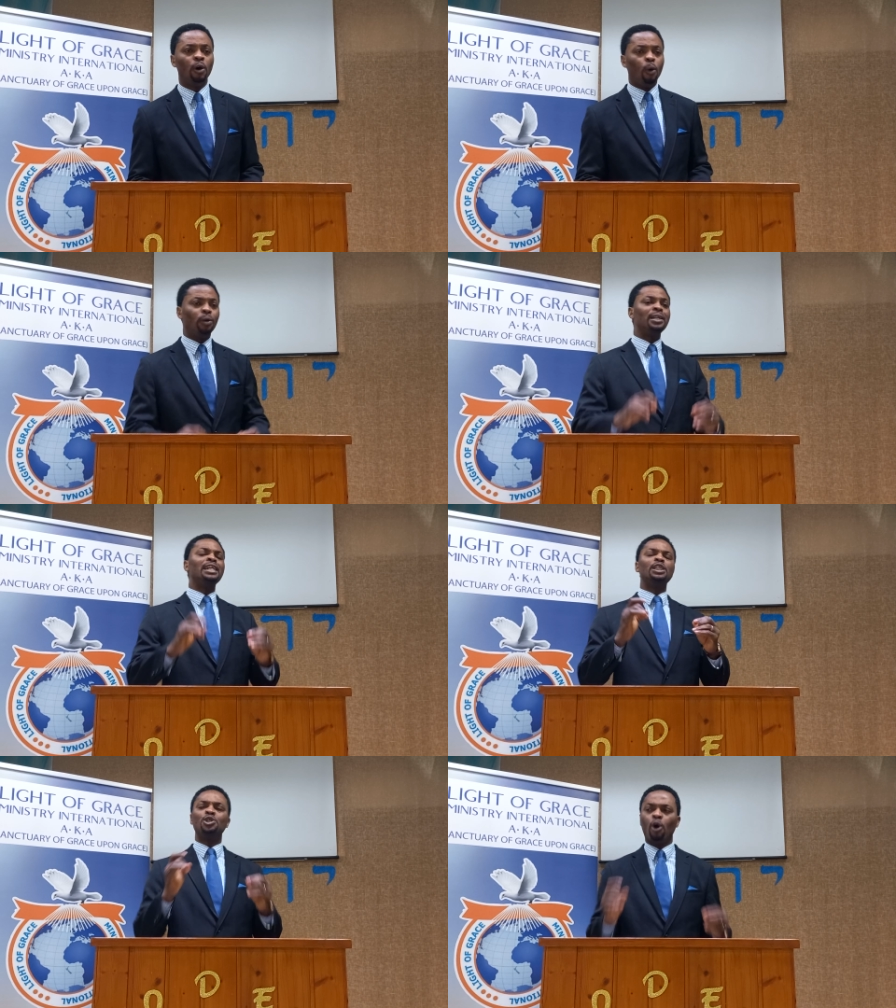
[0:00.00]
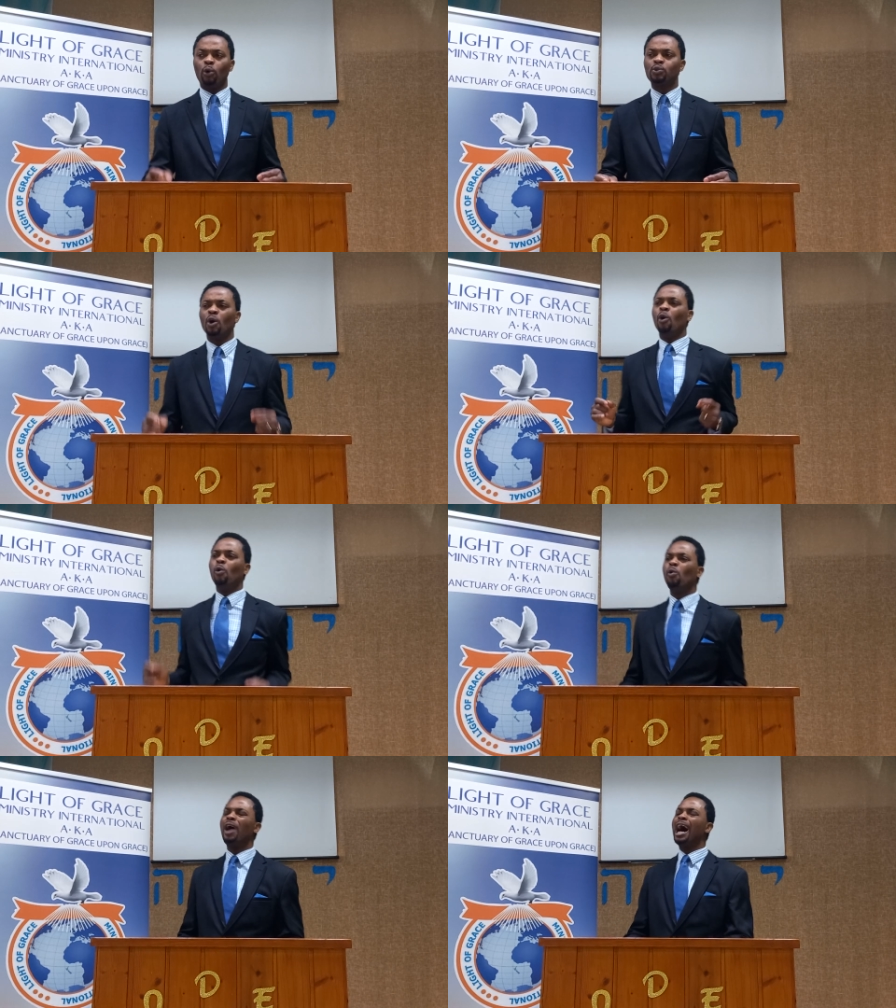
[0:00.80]
Only those
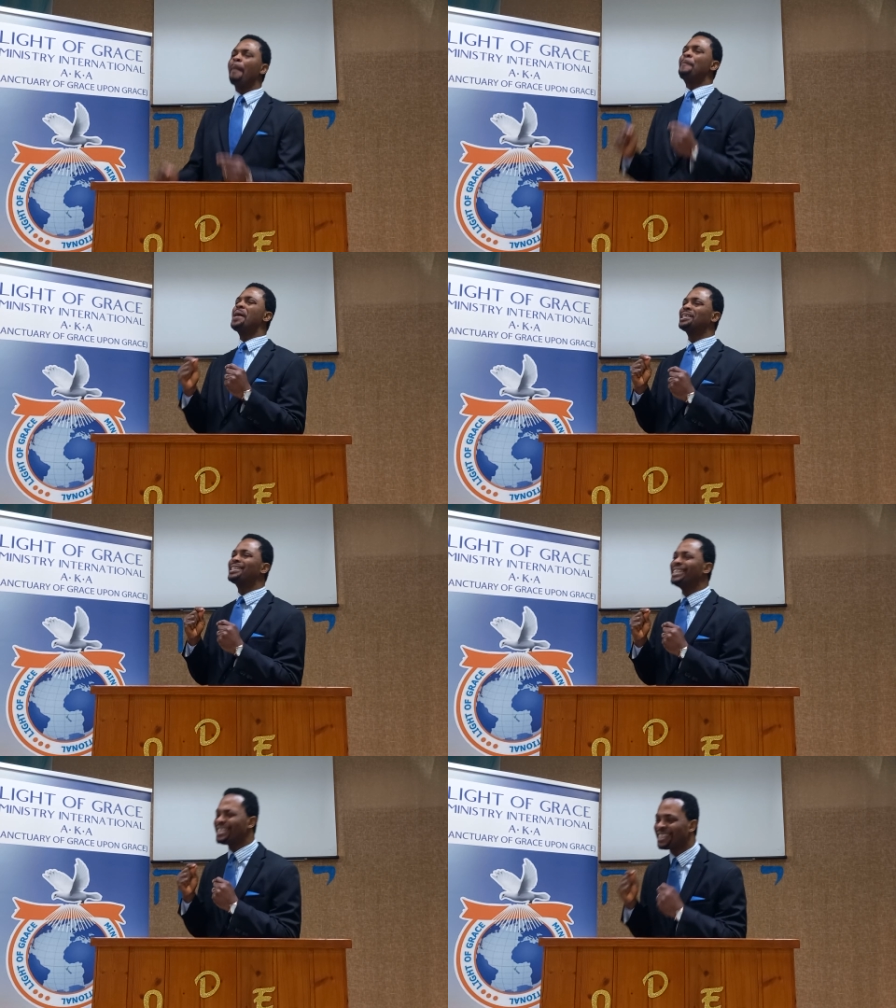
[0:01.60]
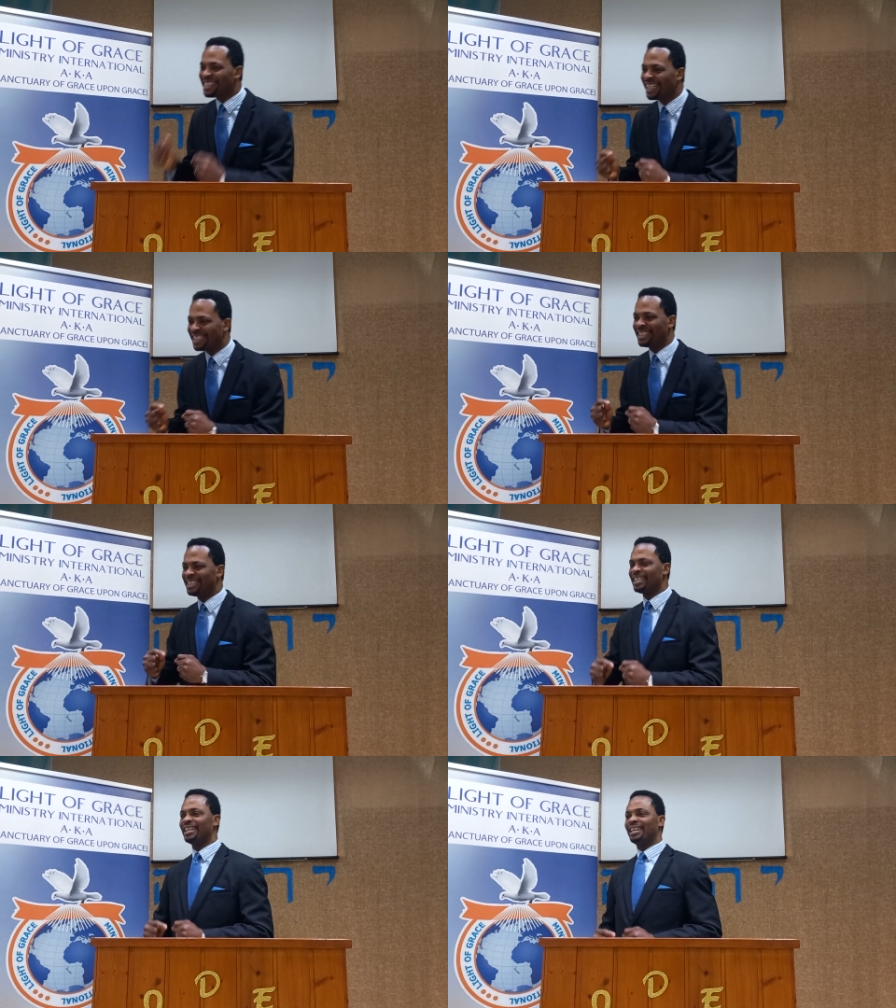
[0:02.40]
who are
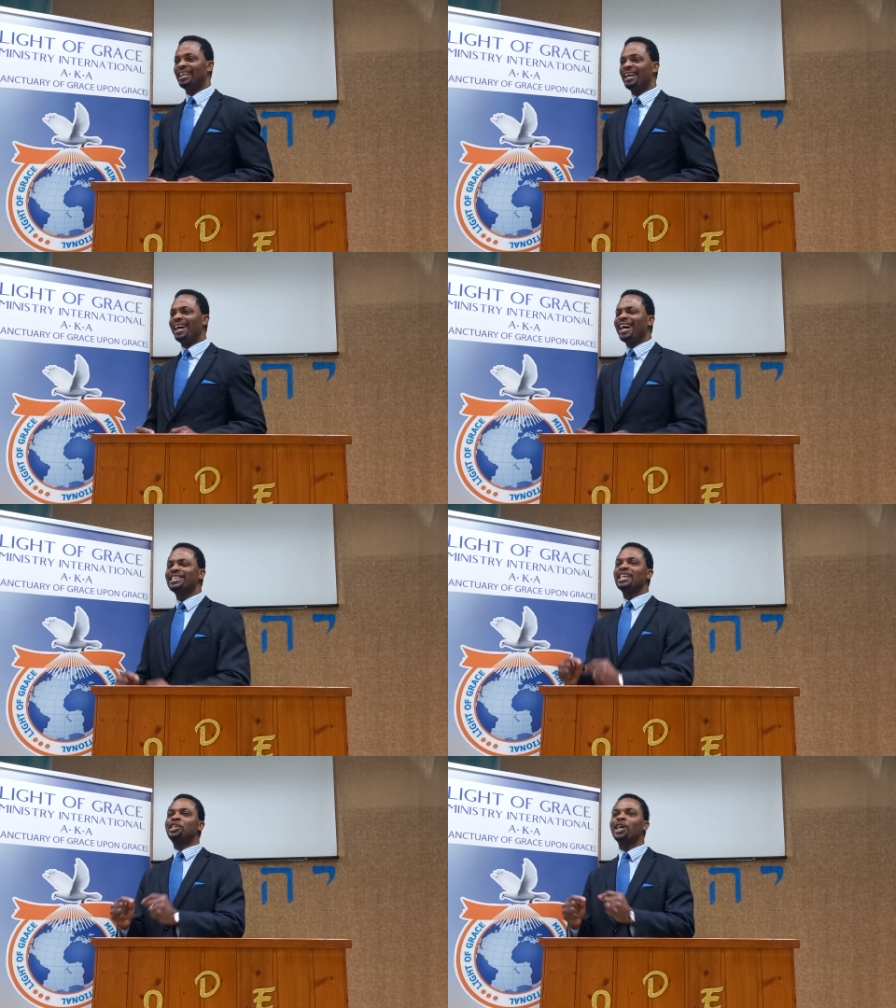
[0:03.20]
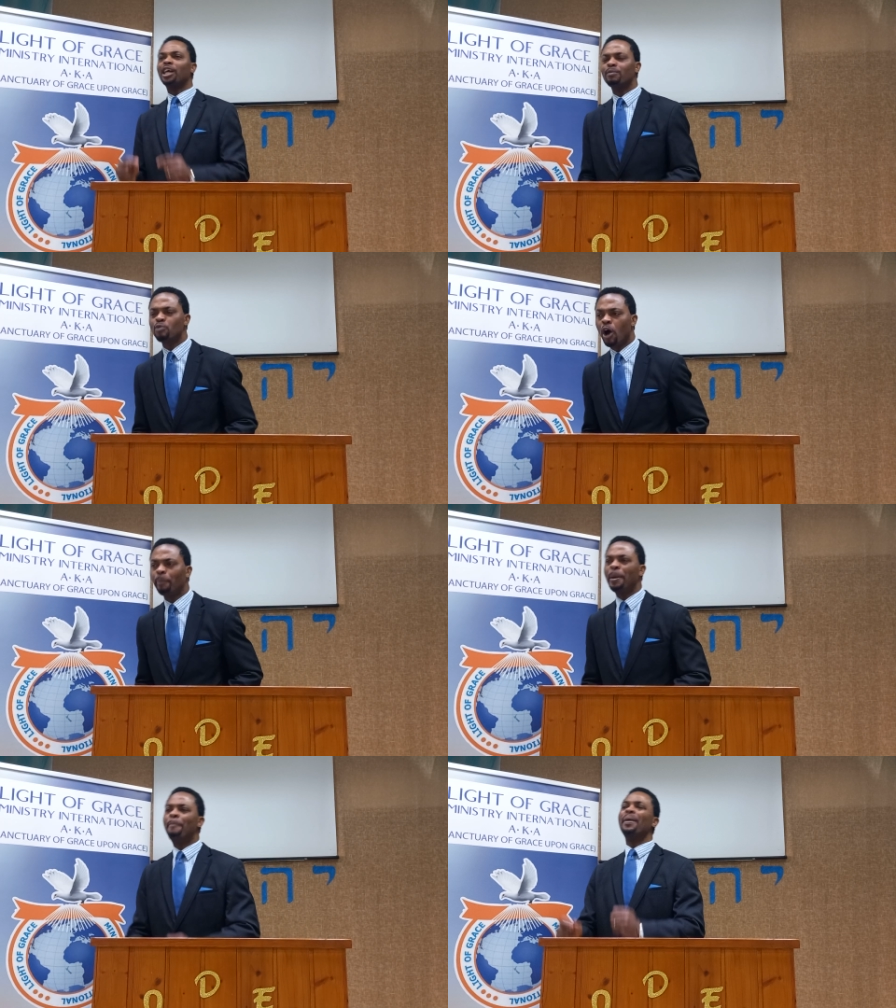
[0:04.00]
persistent. As a child of
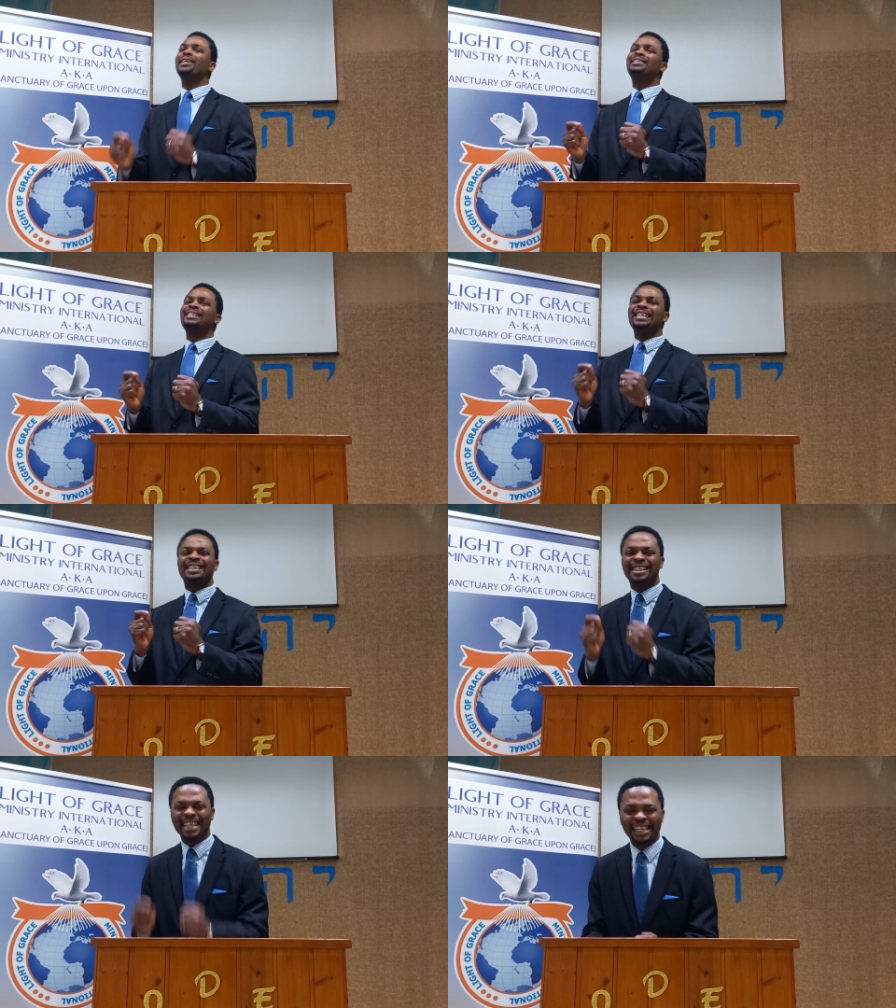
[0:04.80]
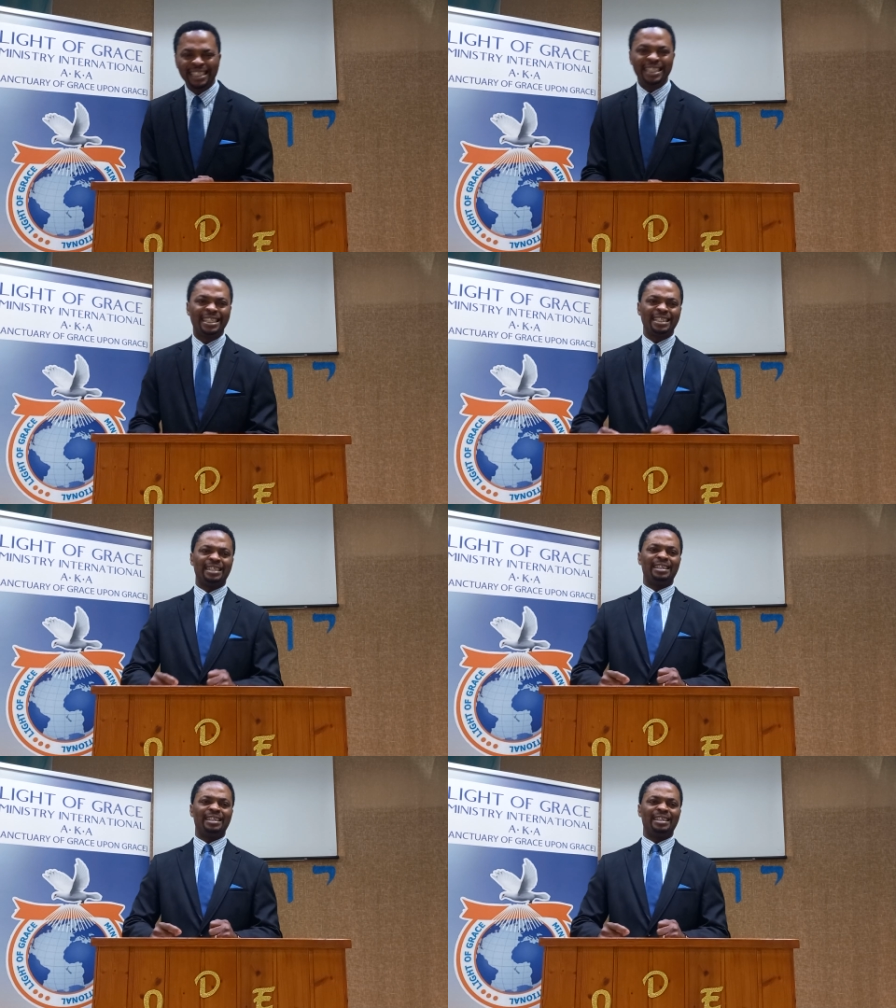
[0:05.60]
God, be persistent.